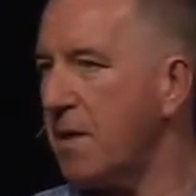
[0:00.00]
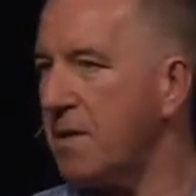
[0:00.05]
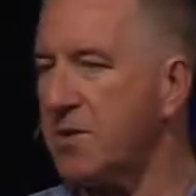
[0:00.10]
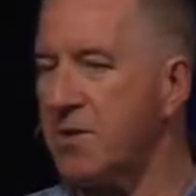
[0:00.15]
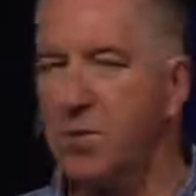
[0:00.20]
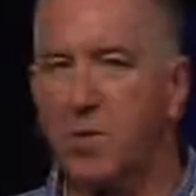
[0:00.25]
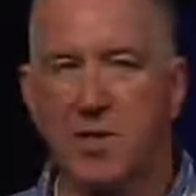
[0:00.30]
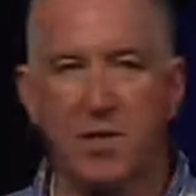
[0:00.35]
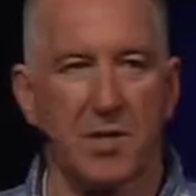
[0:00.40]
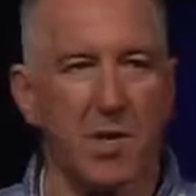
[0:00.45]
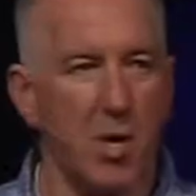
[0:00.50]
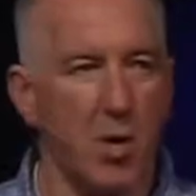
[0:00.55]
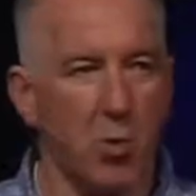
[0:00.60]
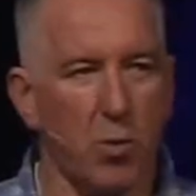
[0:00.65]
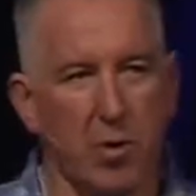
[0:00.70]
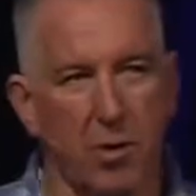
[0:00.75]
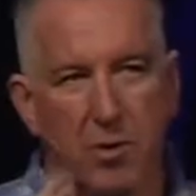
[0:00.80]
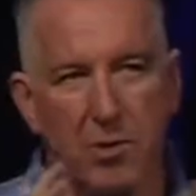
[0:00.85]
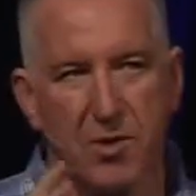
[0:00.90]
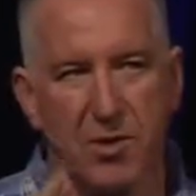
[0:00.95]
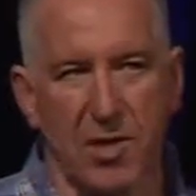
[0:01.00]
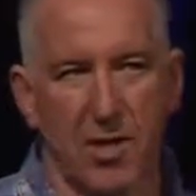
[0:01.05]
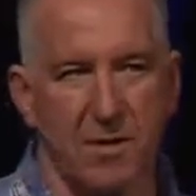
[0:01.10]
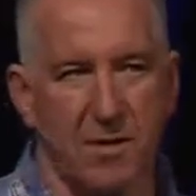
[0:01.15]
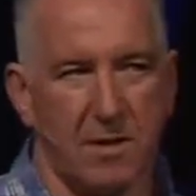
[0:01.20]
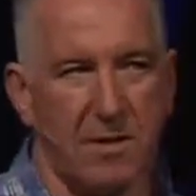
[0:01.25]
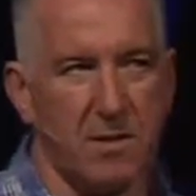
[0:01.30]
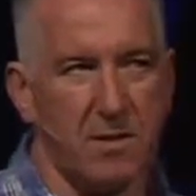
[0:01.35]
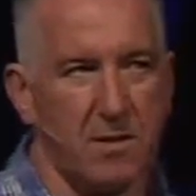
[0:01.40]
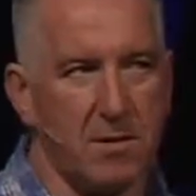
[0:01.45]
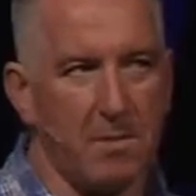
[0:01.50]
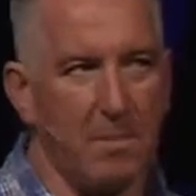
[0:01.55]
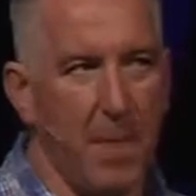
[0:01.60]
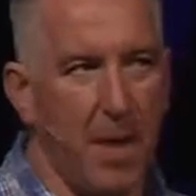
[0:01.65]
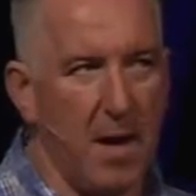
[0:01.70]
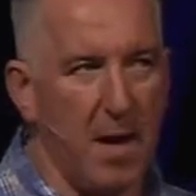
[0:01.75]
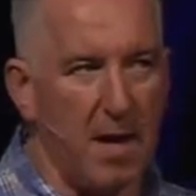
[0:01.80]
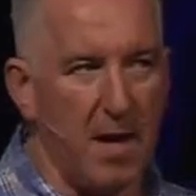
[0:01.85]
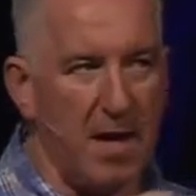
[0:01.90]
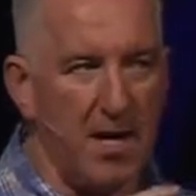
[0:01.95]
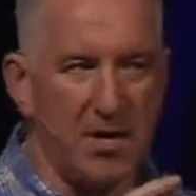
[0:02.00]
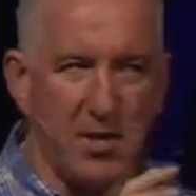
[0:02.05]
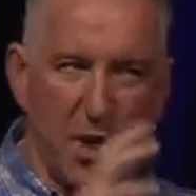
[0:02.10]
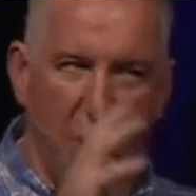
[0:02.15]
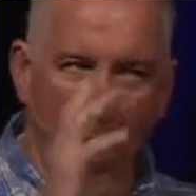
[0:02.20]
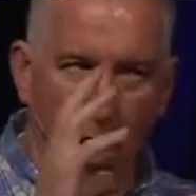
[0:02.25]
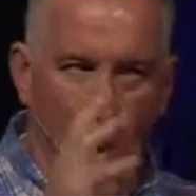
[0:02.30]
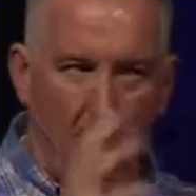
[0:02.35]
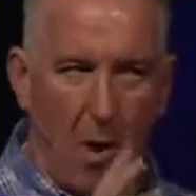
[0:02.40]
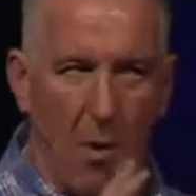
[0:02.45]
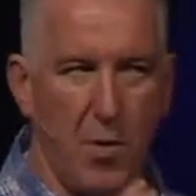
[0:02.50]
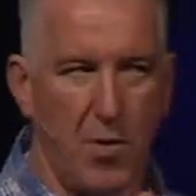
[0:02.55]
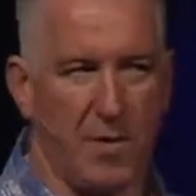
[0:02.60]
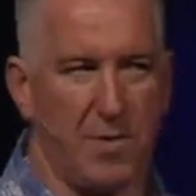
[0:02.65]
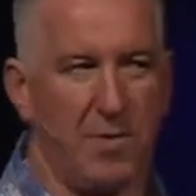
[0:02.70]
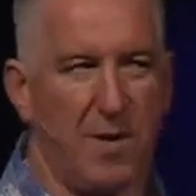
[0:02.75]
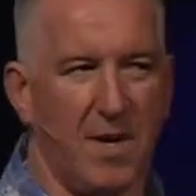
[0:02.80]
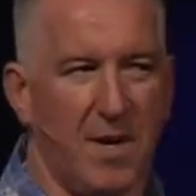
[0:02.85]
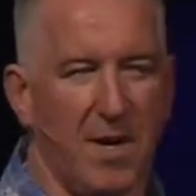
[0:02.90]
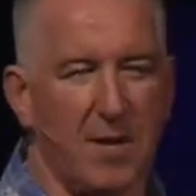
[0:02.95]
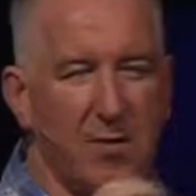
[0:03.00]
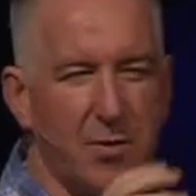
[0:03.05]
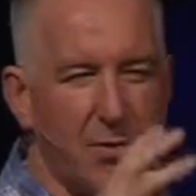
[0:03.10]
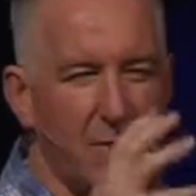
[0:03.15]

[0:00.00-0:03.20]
switch. Where Jesus, he's always radiant.